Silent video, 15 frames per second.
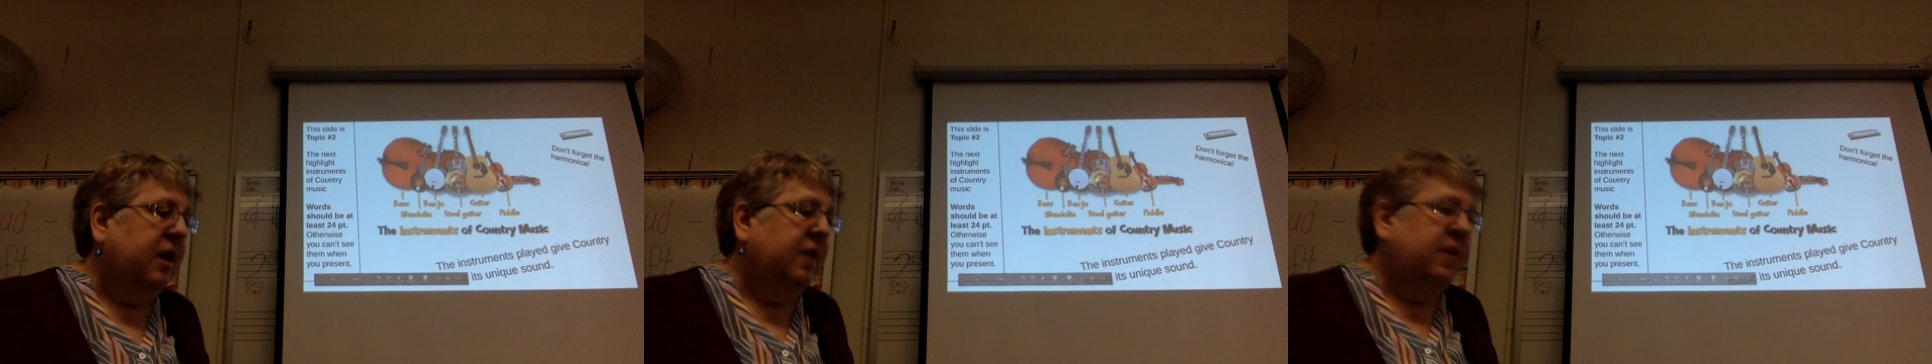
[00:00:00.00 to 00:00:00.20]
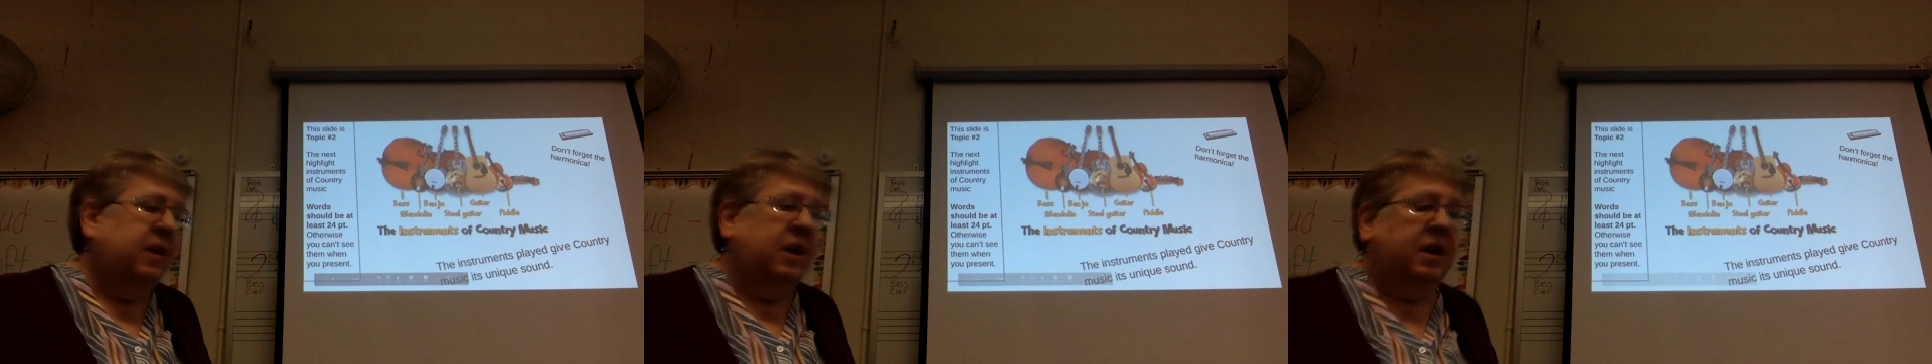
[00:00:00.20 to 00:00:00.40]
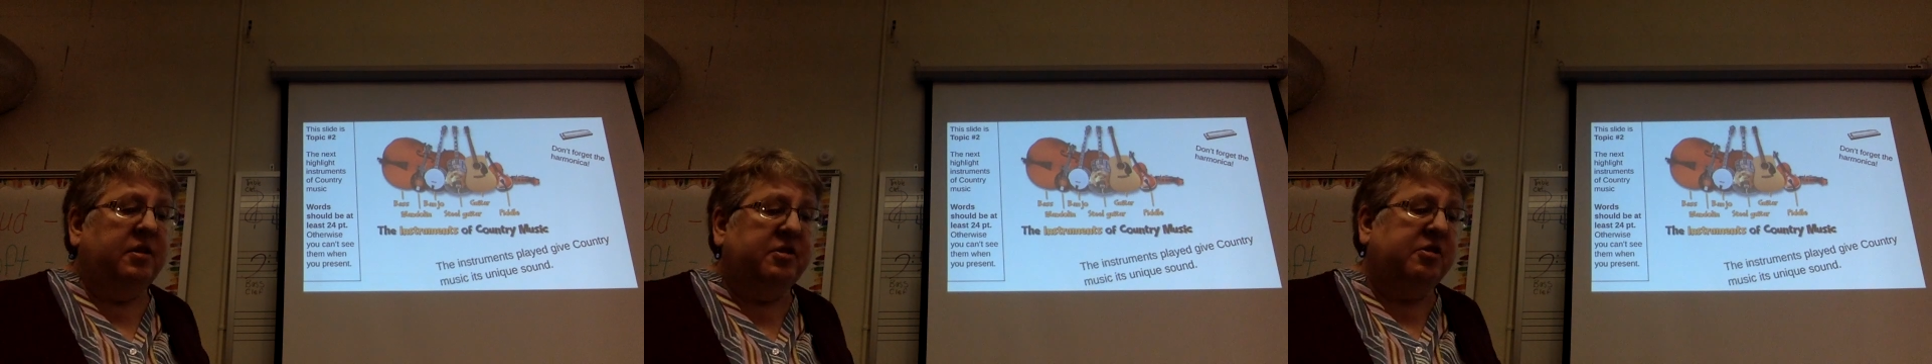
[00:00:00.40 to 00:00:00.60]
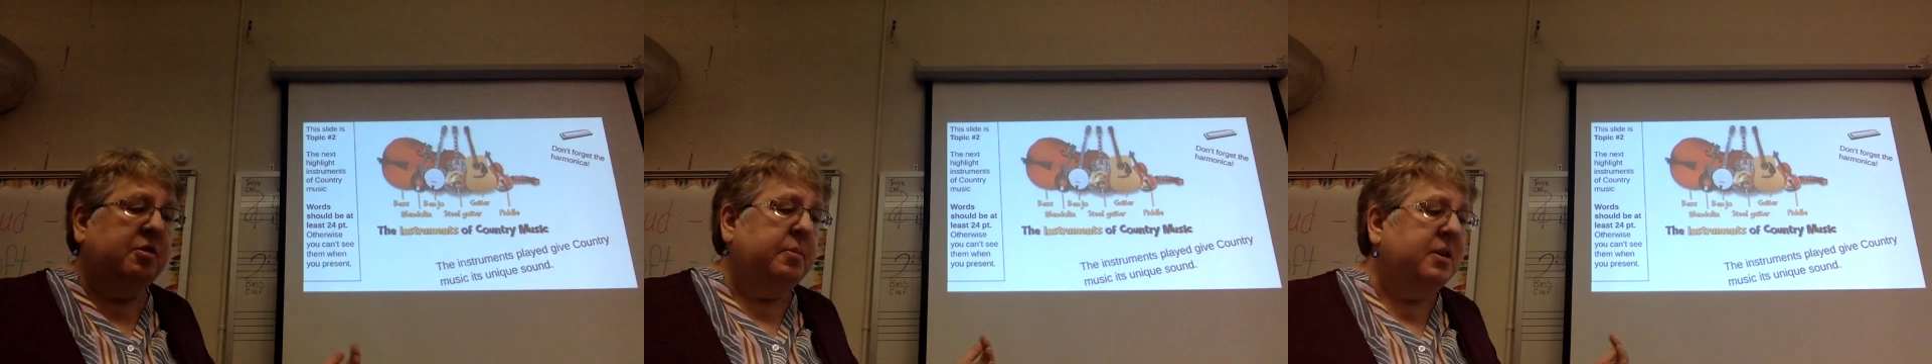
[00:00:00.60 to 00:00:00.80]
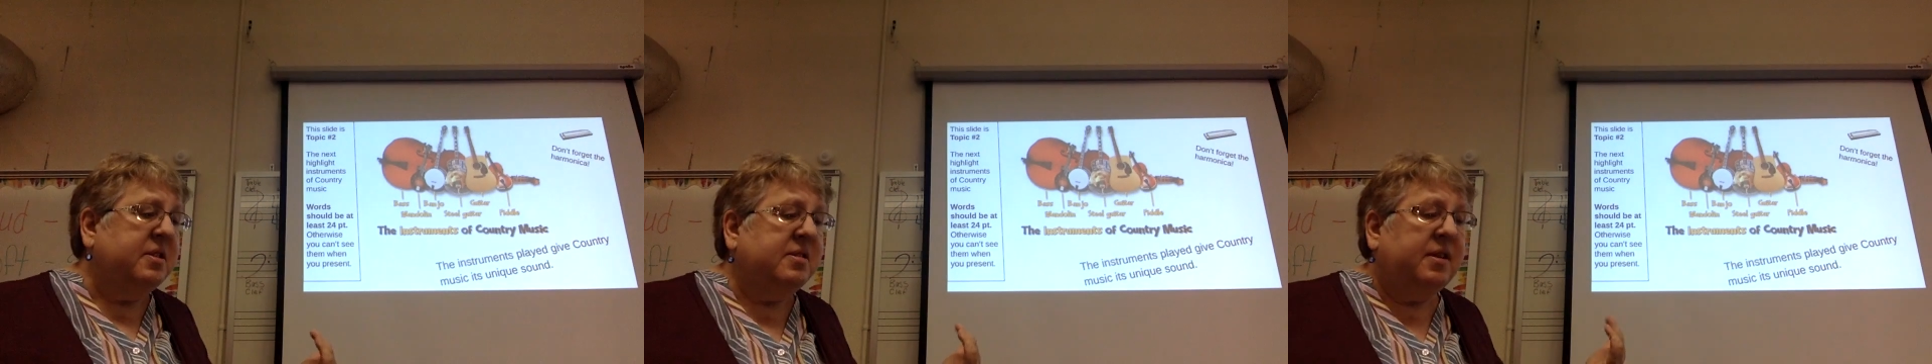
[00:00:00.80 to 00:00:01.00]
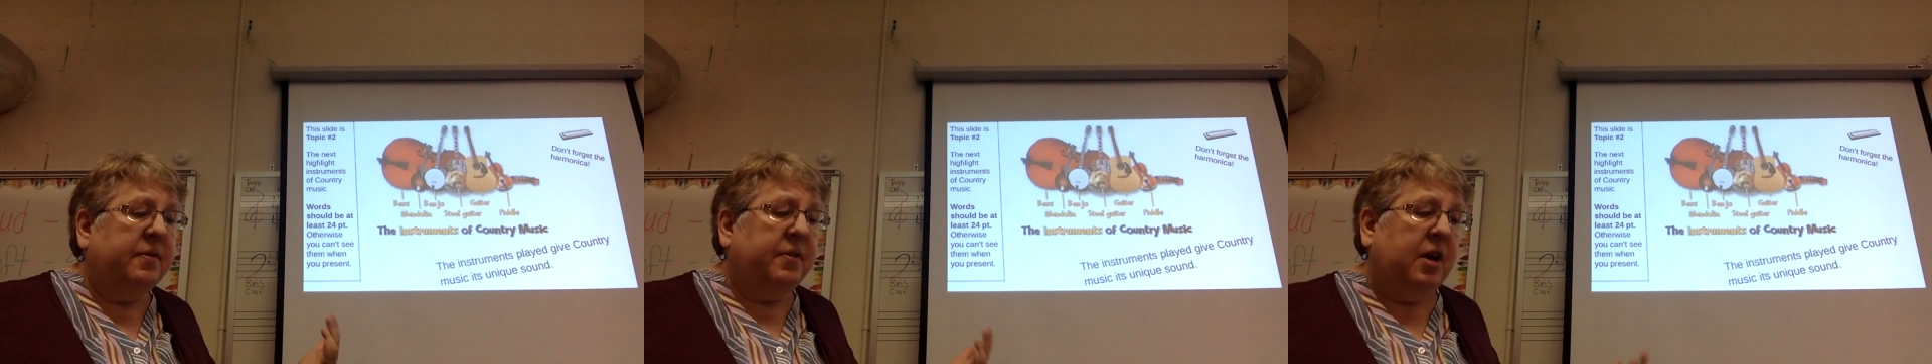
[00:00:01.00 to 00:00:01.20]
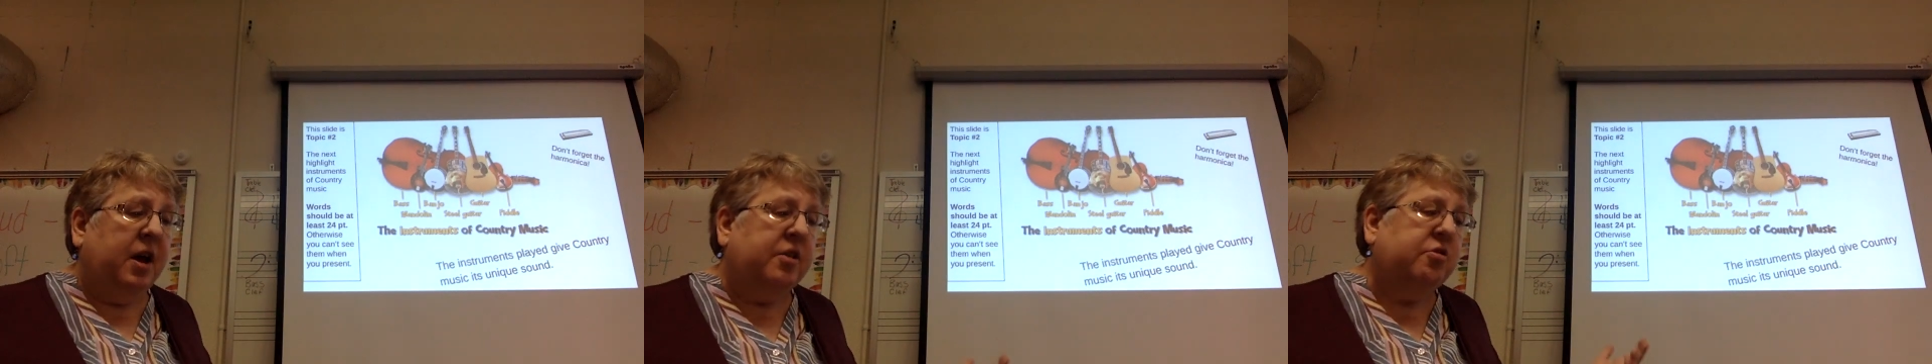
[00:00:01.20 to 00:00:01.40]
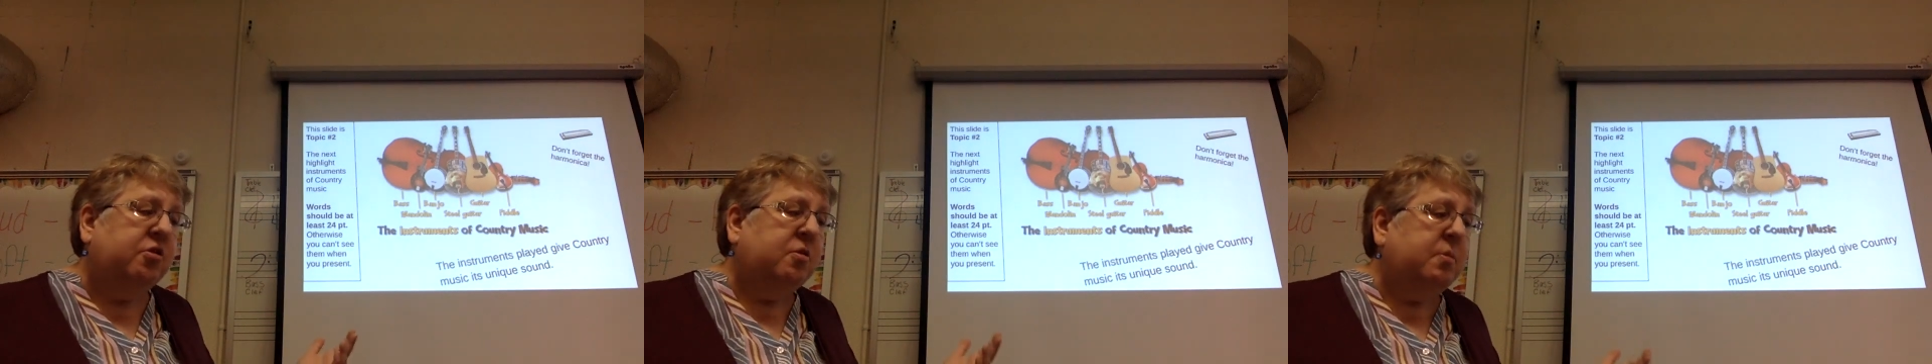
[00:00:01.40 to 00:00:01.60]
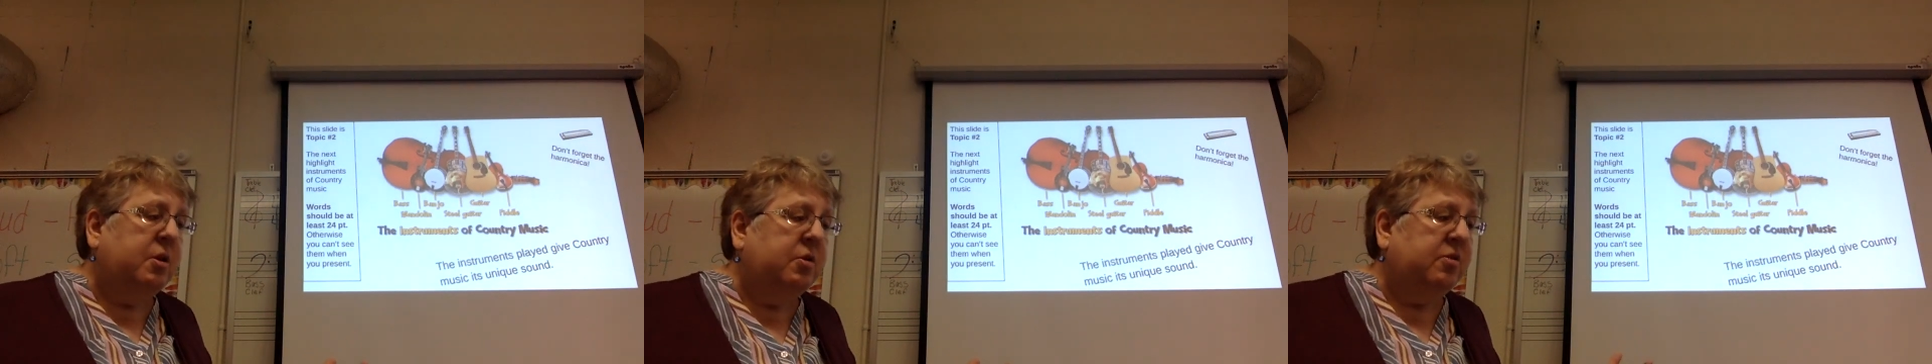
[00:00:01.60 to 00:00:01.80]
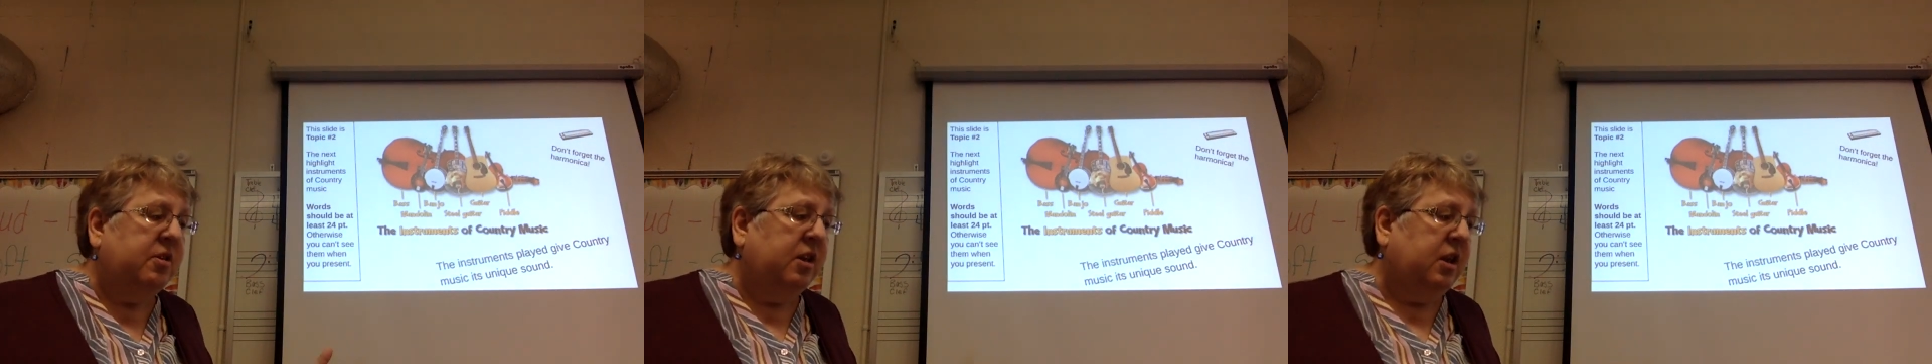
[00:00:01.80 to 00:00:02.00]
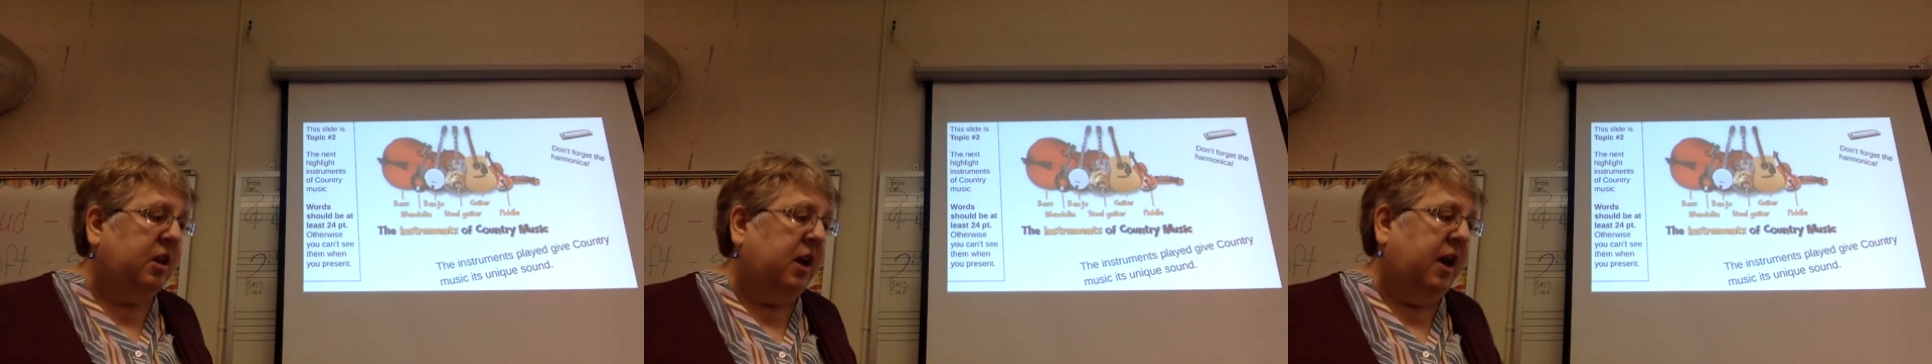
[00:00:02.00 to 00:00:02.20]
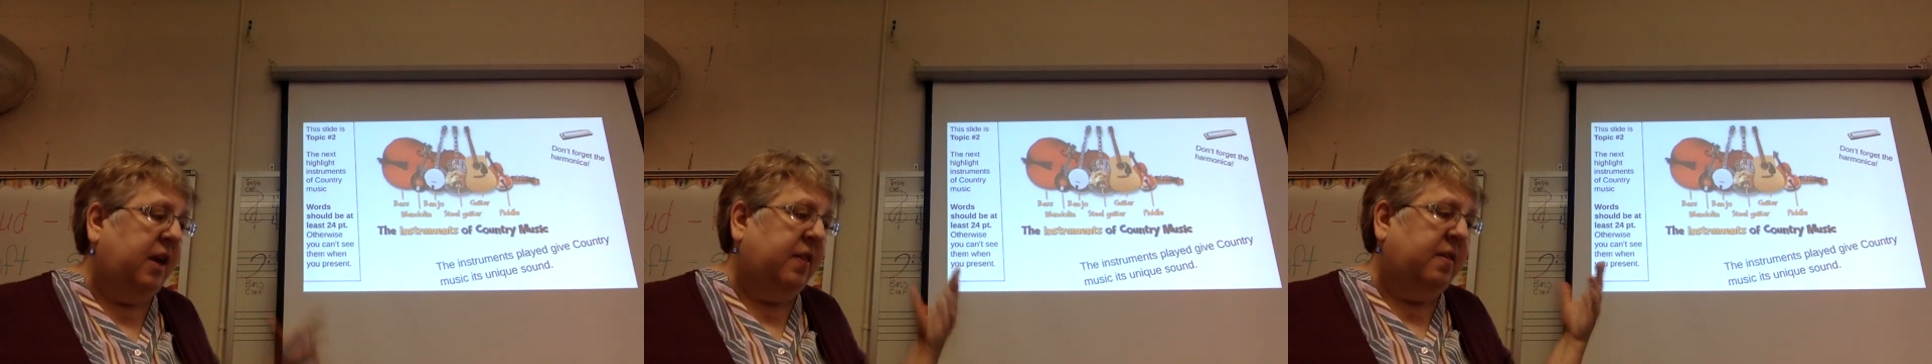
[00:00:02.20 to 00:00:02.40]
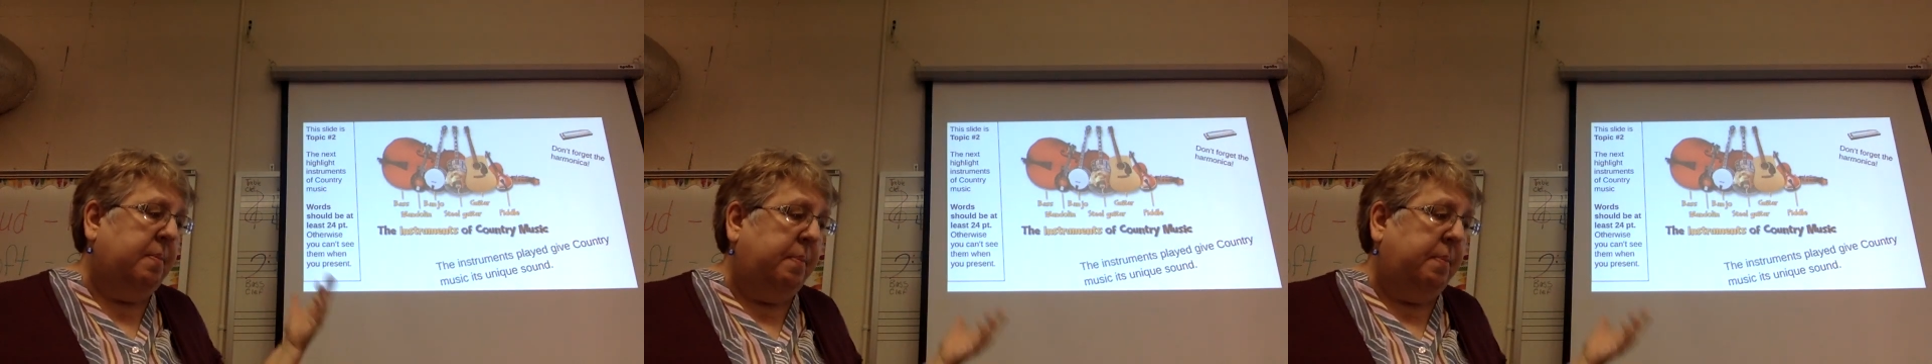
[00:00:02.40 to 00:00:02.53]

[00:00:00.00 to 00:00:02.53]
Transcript: the instruments of country music, like the